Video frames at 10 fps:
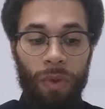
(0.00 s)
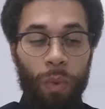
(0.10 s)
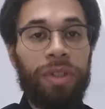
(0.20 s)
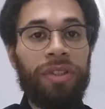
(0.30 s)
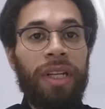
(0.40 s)

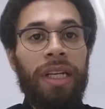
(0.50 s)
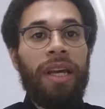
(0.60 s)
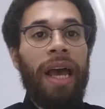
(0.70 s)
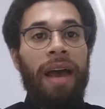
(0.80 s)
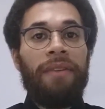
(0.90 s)
was
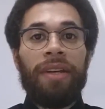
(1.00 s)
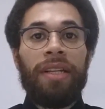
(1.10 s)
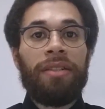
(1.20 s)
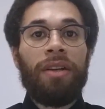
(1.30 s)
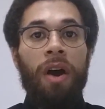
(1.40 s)
seen to have
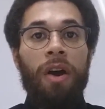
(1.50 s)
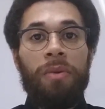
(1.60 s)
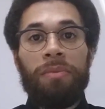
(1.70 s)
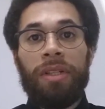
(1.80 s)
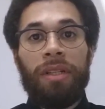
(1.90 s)
his
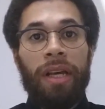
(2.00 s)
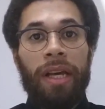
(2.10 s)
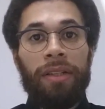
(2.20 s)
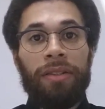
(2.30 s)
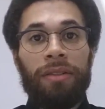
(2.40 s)
arms and
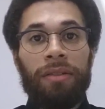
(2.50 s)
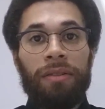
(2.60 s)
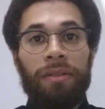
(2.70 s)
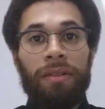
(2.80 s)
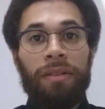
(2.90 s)
legs
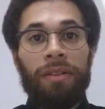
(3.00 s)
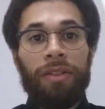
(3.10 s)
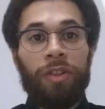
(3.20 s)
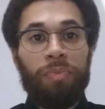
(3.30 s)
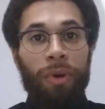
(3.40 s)

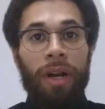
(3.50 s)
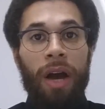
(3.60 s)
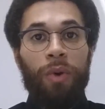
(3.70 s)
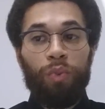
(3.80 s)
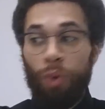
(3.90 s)
spread
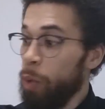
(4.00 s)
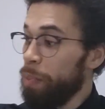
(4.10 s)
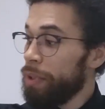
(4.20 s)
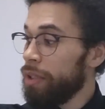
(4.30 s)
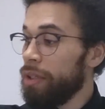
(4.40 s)
out,
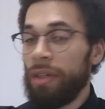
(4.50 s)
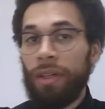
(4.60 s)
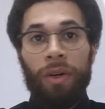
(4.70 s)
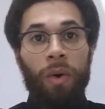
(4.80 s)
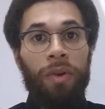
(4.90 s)
roped
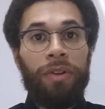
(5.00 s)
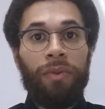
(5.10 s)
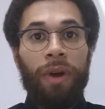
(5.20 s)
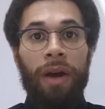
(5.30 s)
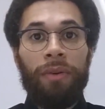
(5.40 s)
on the
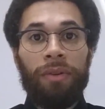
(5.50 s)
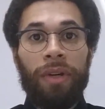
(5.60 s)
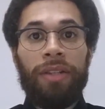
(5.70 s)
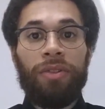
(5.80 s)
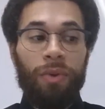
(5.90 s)
ground,
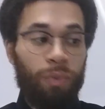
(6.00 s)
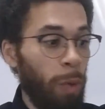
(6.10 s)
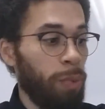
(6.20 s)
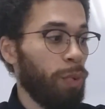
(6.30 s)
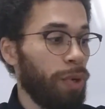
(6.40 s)
okay, so the
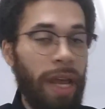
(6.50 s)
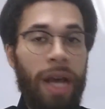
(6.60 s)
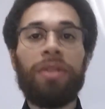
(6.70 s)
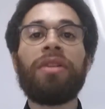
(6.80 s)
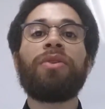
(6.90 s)
ropes were
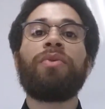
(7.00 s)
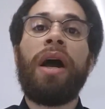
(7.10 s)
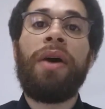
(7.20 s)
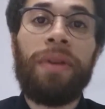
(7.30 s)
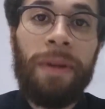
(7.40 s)
nailed into the
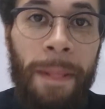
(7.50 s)
ground.